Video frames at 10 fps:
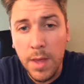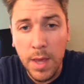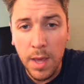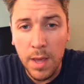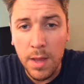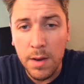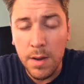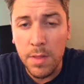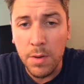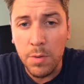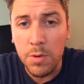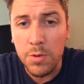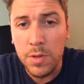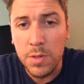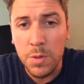and in the
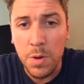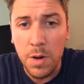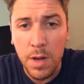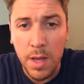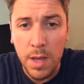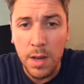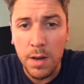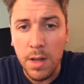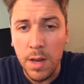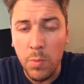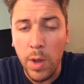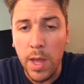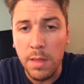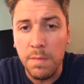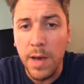grocery store and
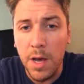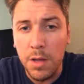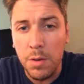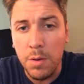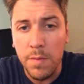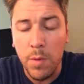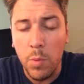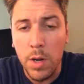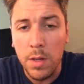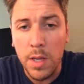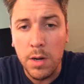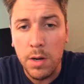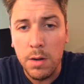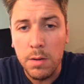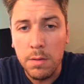weighing the value of a 1
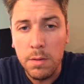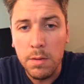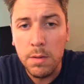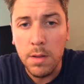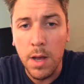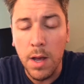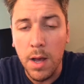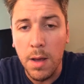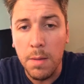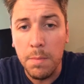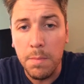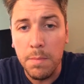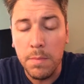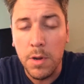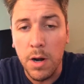liter
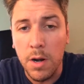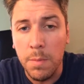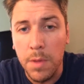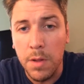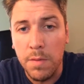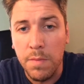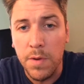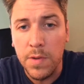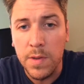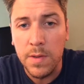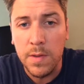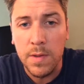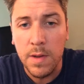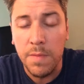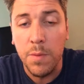carton of milk
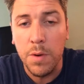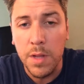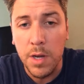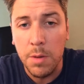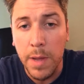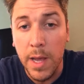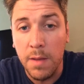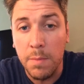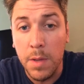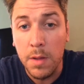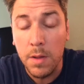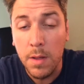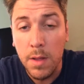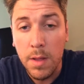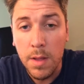versus a 4 liter bag of milk.